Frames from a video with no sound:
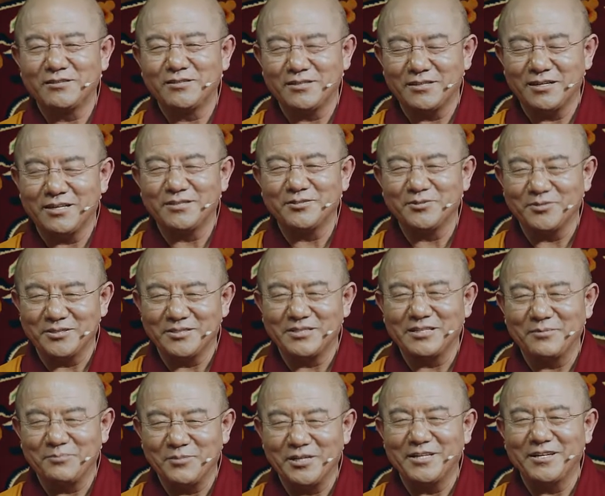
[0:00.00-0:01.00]
one
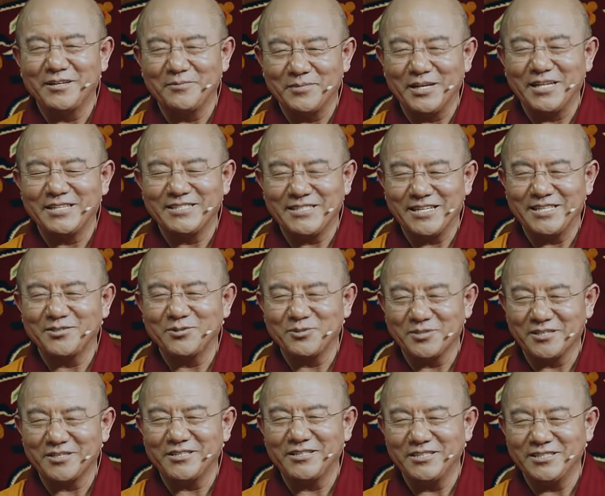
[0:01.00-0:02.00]
tooth left,
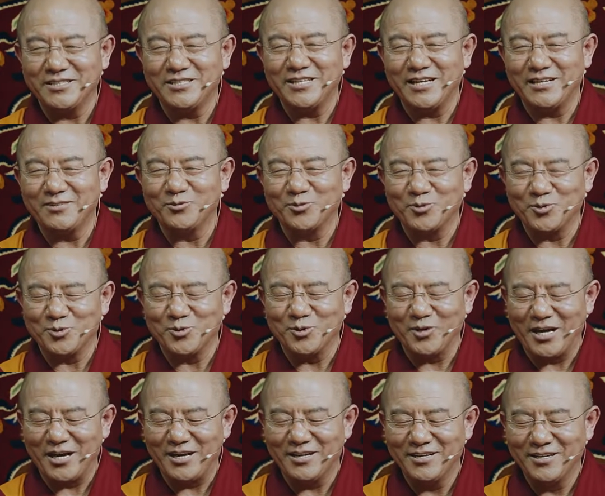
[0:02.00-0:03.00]
or maybe just
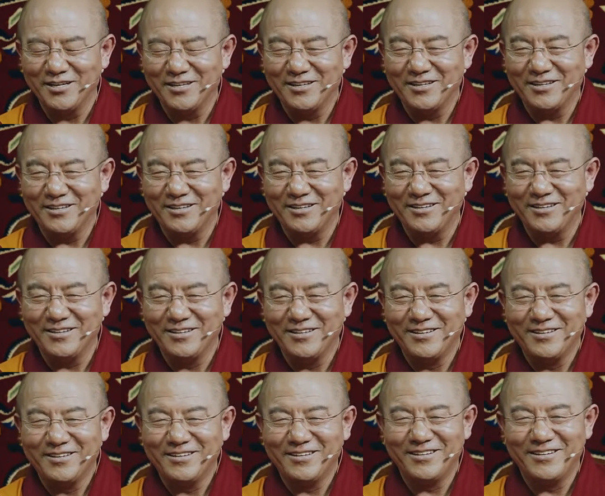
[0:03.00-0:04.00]
one tooth
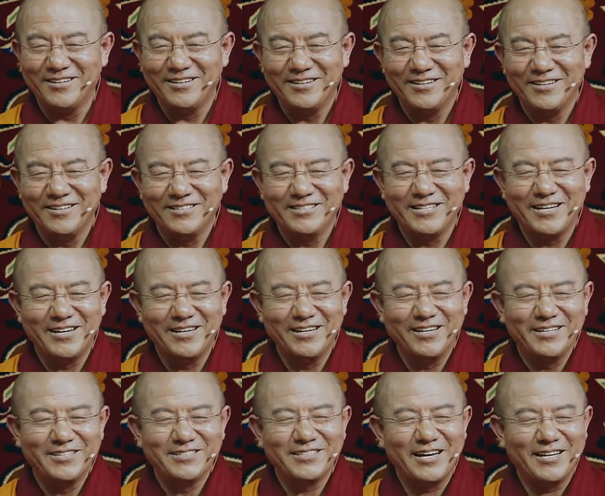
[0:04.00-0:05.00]
left. They
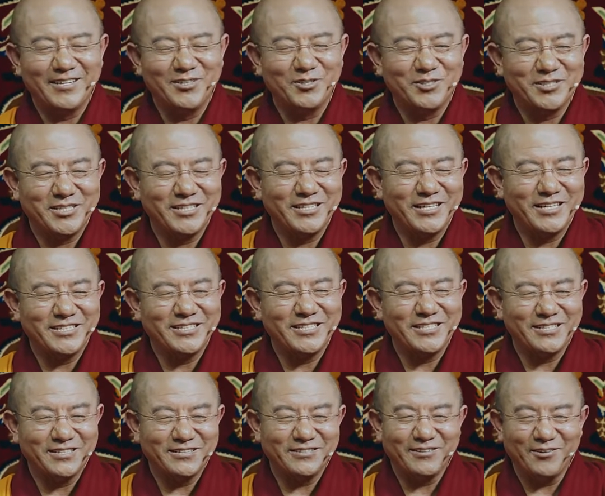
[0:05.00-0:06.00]
really wanted to
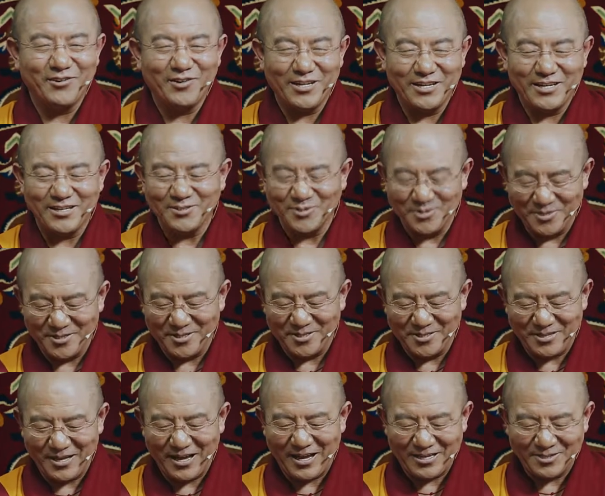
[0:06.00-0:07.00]
debate
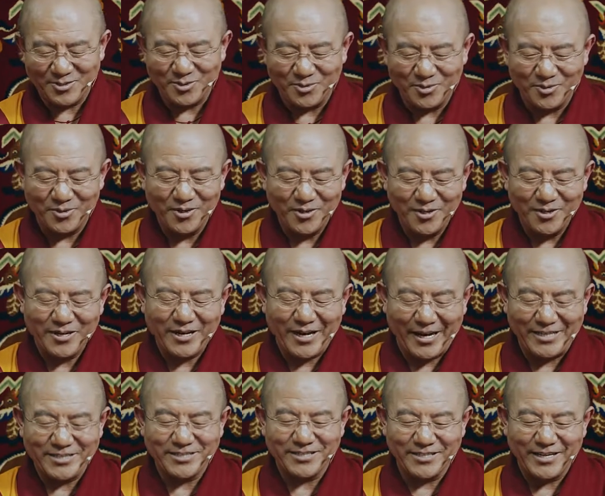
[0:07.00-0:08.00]
with others, so they
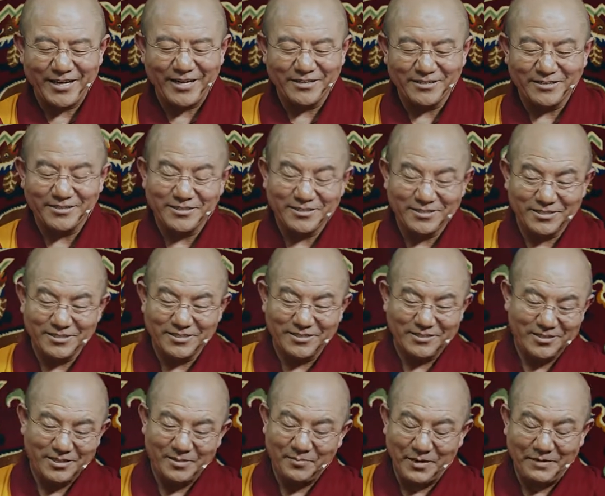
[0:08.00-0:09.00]
enroll in the
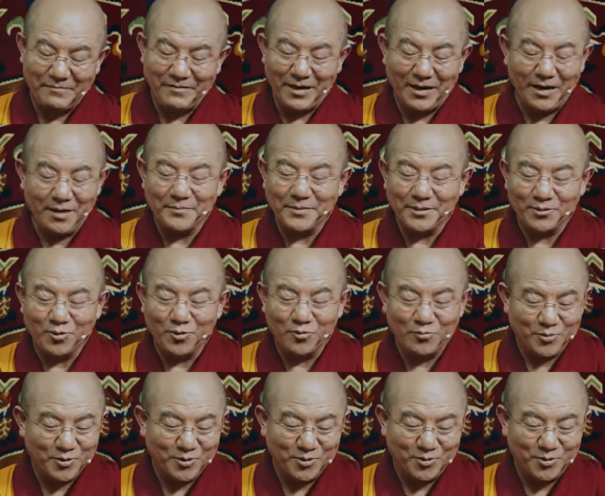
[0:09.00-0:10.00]
Buddhist logic
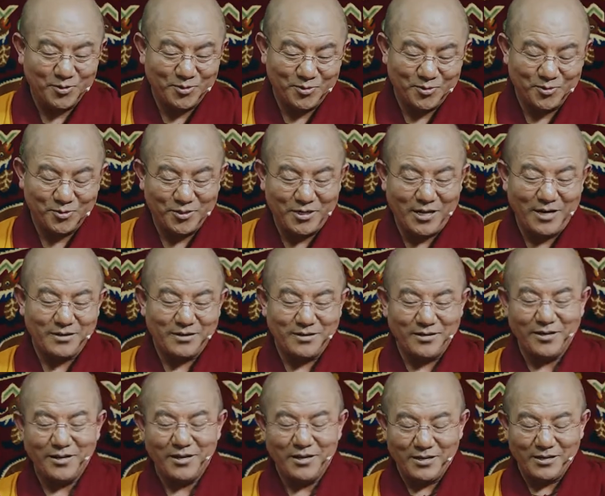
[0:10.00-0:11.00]
class. And
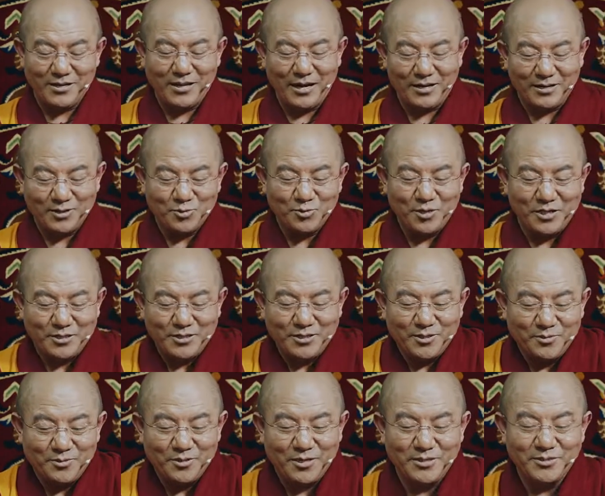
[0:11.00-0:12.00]
young people
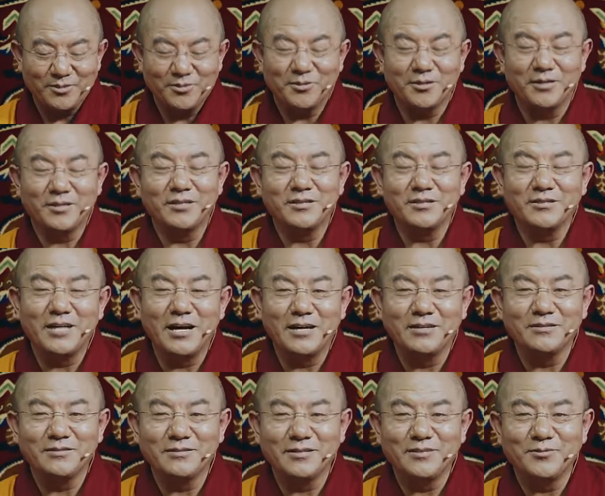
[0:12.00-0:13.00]

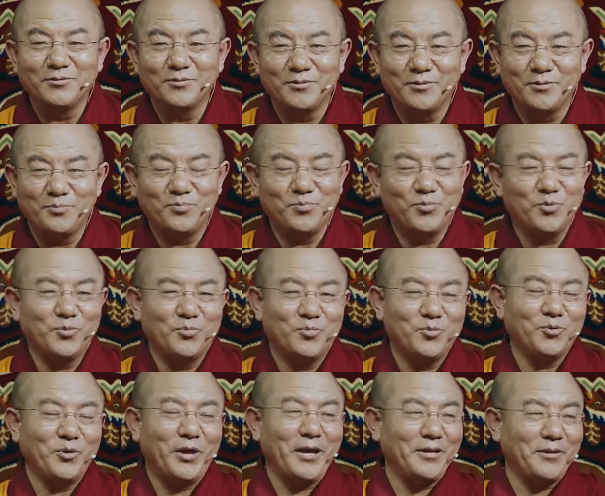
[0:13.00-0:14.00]
on
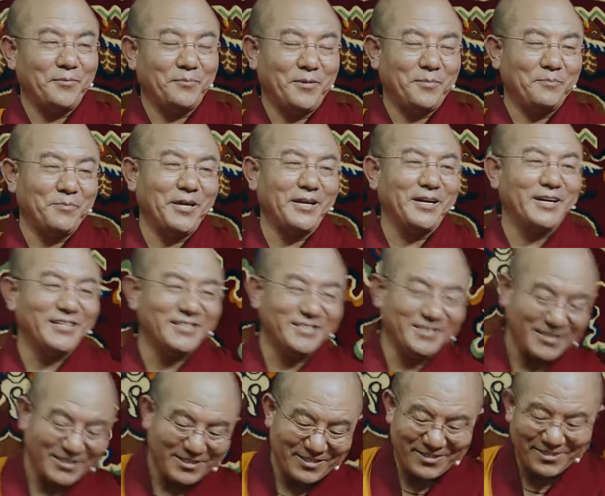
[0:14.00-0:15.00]

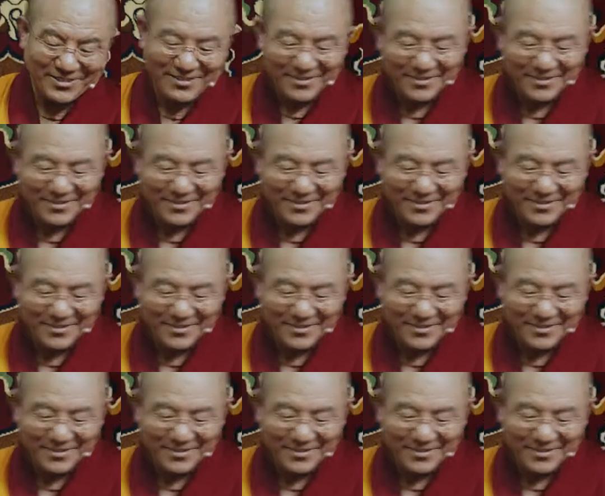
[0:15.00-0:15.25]
contrary,